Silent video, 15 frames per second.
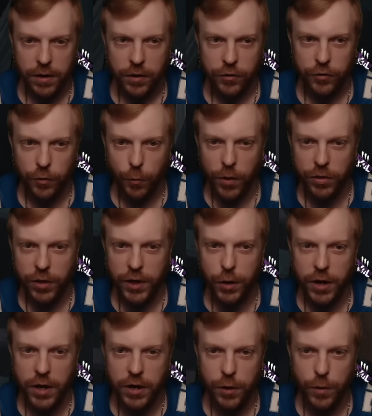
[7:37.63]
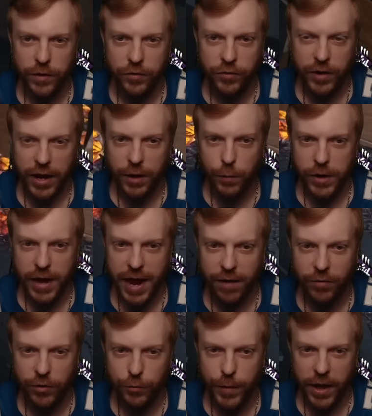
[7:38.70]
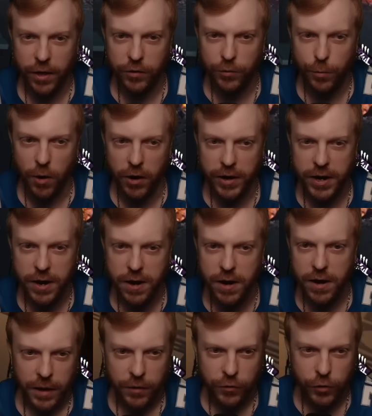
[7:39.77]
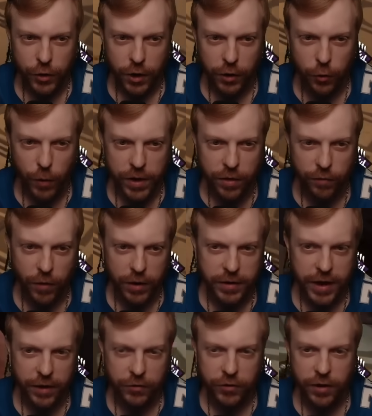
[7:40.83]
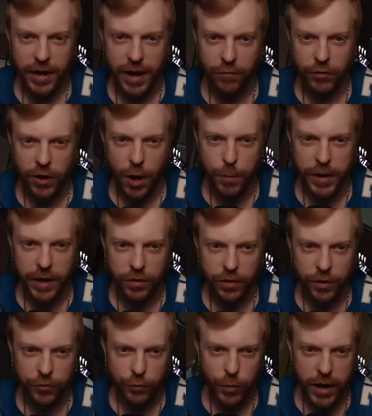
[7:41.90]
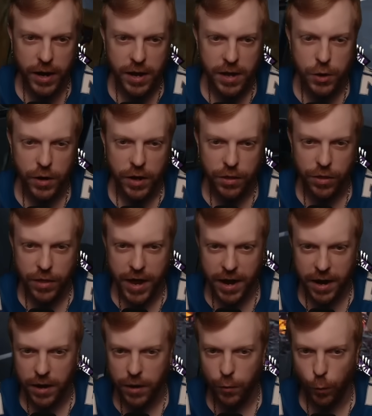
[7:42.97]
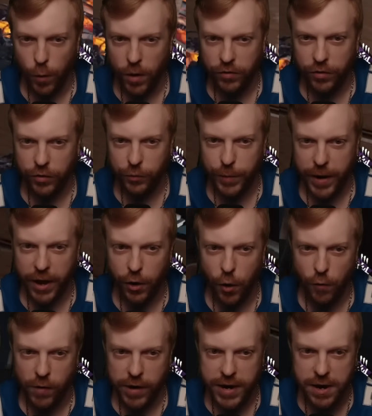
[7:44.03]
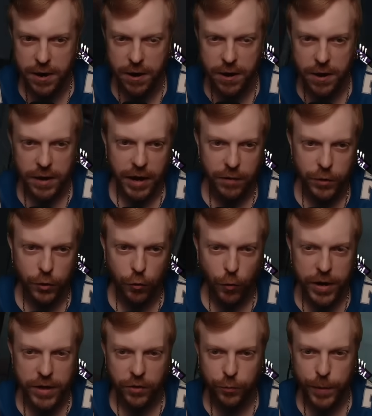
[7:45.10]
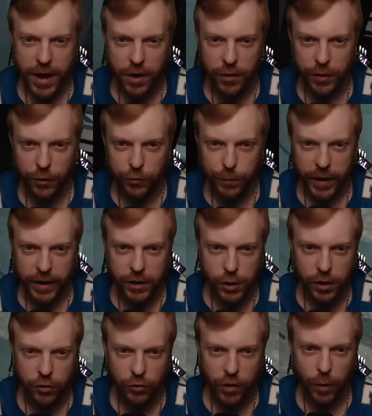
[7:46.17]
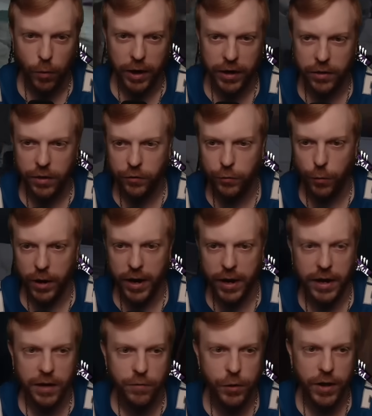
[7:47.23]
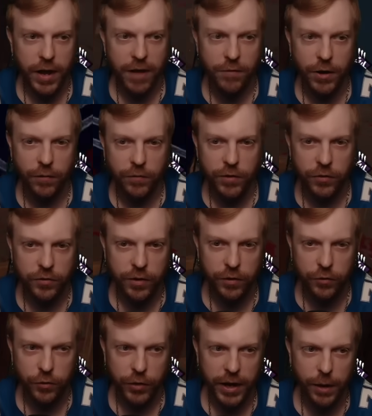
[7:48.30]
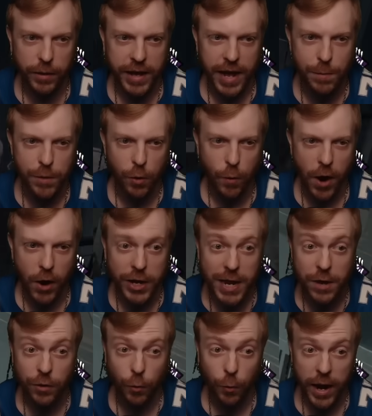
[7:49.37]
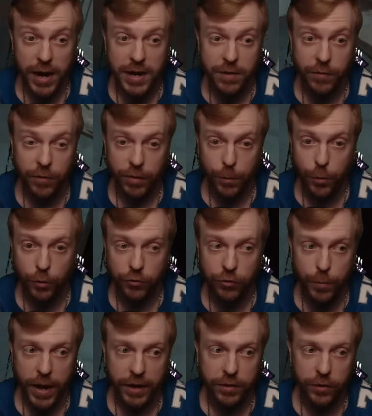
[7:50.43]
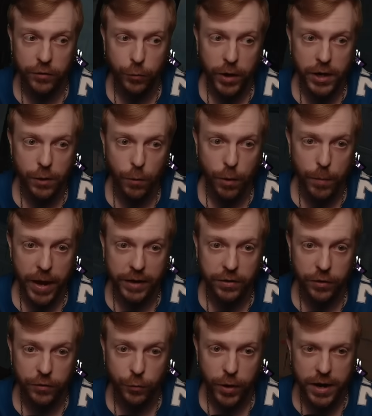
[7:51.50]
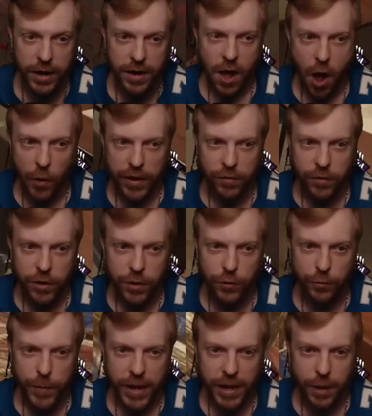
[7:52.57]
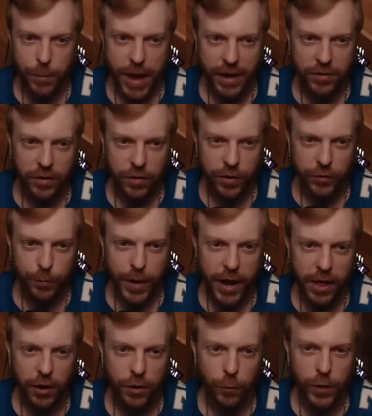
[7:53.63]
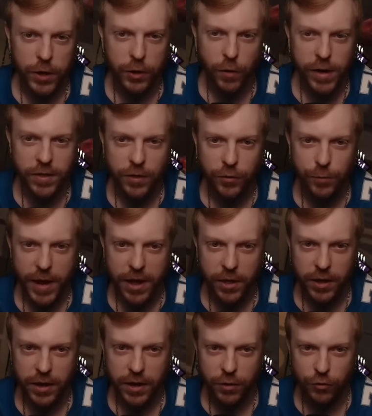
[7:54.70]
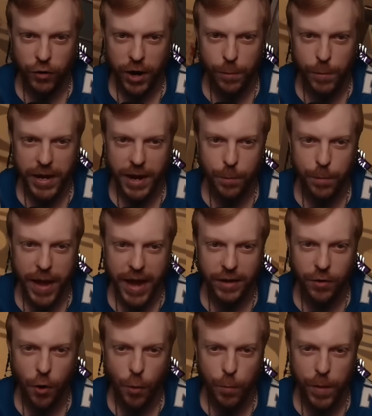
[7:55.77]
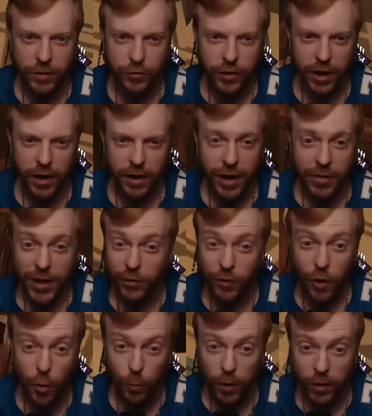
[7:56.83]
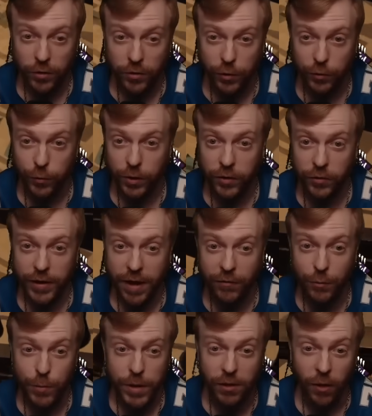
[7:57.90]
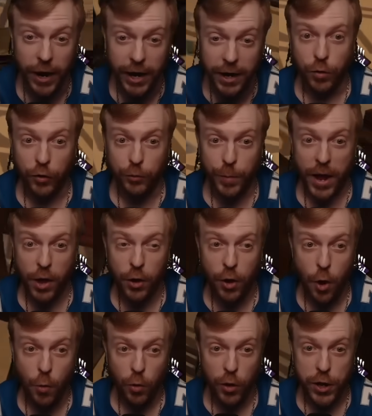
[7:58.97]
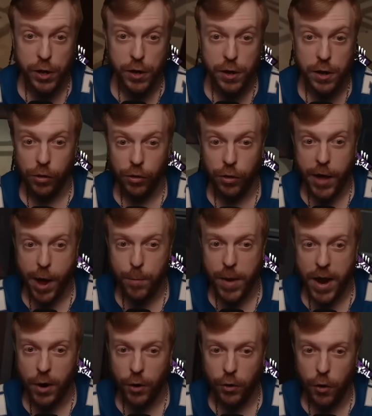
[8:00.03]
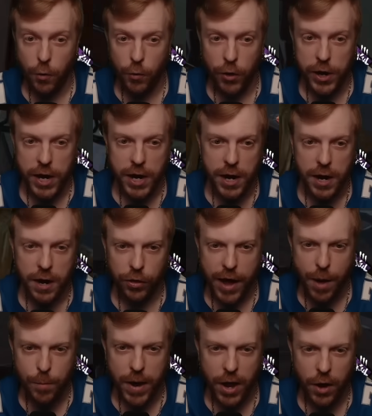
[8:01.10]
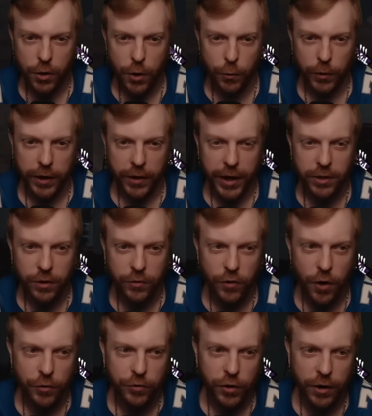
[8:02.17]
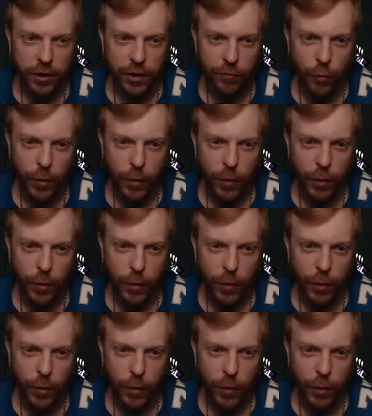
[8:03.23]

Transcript: So one thing you can do instead when you have this pallet spawn here is you could greed the front desk, and after coming in this way, you can then run to this pallet over here. And if you greed this pallet and they respect it, you can try running this way. And if you have enough distance or they game you around either way, even if they push you back this way and you run back this way, all you have to do is make it back to this pallet, where you greed this pallet and try to make it back to home base again. And that's a home run too, so it doesn't have to be like this pallet only, that pallet only, that pallet only. Like, there's alternative